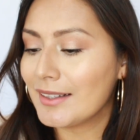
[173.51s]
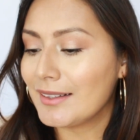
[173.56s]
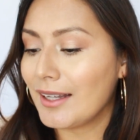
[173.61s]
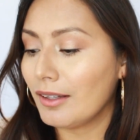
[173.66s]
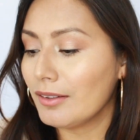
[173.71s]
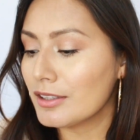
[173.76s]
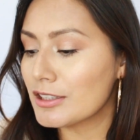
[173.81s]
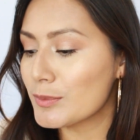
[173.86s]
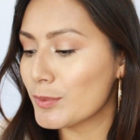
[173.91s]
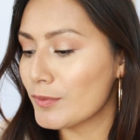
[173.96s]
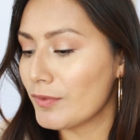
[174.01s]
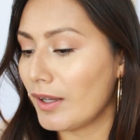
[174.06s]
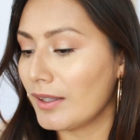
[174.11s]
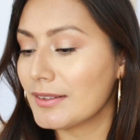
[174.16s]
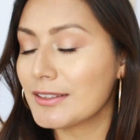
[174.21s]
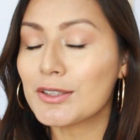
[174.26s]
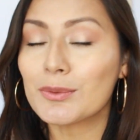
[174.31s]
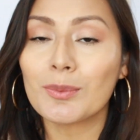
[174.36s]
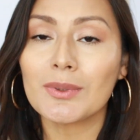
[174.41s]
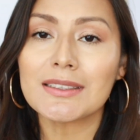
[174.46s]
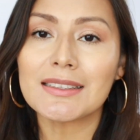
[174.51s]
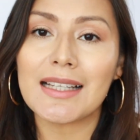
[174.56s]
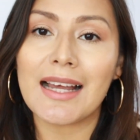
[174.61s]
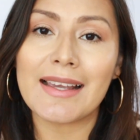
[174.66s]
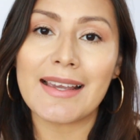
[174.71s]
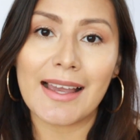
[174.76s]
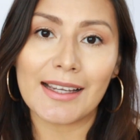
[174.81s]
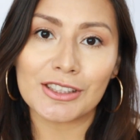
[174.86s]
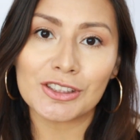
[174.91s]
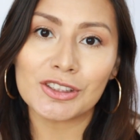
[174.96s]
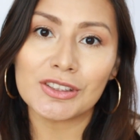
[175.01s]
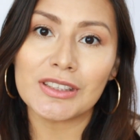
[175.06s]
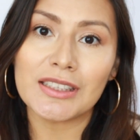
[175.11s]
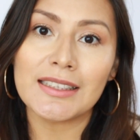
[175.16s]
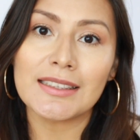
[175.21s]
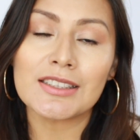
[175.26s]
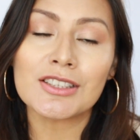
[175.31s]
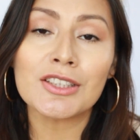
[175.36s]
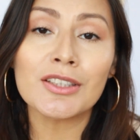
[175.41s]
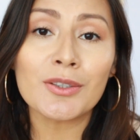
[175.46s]
Now let's move on to what I
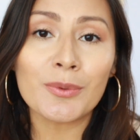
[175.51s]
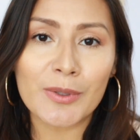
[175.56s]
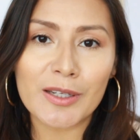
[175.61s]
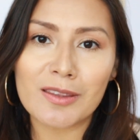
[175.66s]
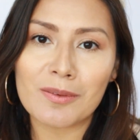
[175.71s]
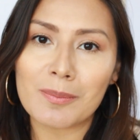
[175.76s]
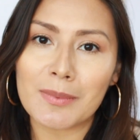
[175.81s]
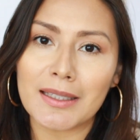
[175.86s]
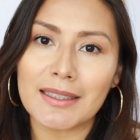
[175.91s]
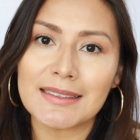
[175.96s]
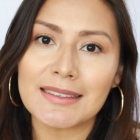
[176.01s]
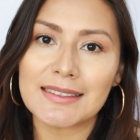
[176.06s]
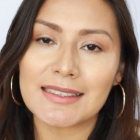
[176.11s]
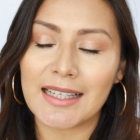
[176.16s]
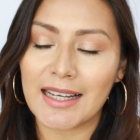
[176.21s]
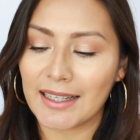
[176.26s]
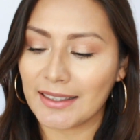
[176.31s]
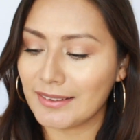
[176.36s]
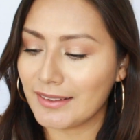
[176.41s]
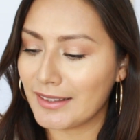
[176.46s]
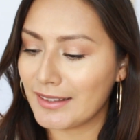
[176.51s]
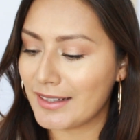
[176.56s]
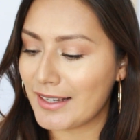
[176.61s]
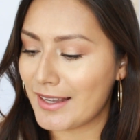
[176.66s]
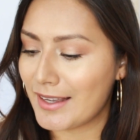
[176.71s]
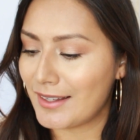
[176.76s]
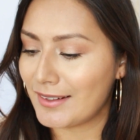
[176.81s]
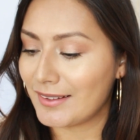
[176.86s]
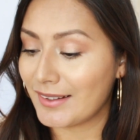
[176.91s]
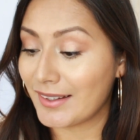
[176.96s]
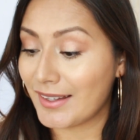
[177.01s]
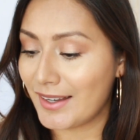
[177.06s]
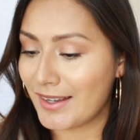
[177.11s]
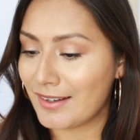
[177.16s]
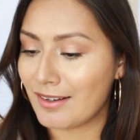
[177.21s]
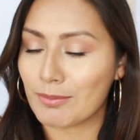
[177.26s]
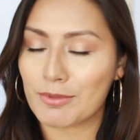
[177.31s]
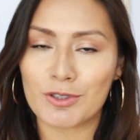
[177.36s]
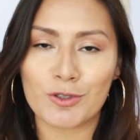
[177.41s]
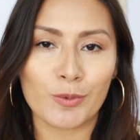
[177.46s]
actually took with me to Thailand, and
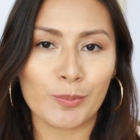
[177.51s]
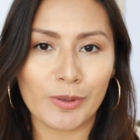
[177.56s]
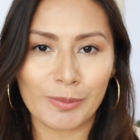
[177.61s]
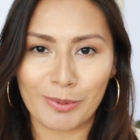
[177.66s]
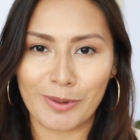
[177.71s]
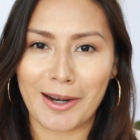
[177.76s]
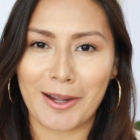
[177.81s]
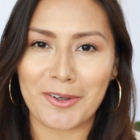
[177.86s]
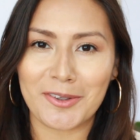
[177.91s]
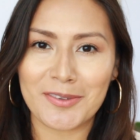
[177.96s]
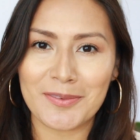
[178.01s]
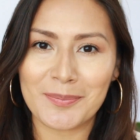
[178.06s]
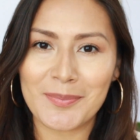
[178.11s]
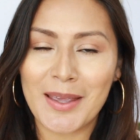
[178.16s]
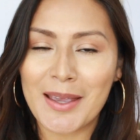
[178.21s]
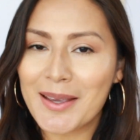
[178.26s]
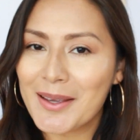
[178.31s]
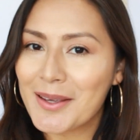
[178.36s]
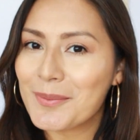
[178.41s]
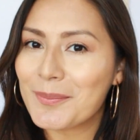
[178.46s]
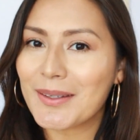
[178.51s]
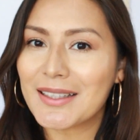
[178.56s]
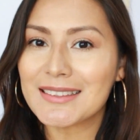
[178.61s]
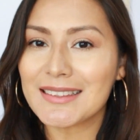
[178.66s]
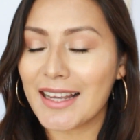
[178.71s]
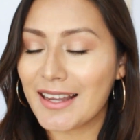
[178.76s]
again I'm super proud because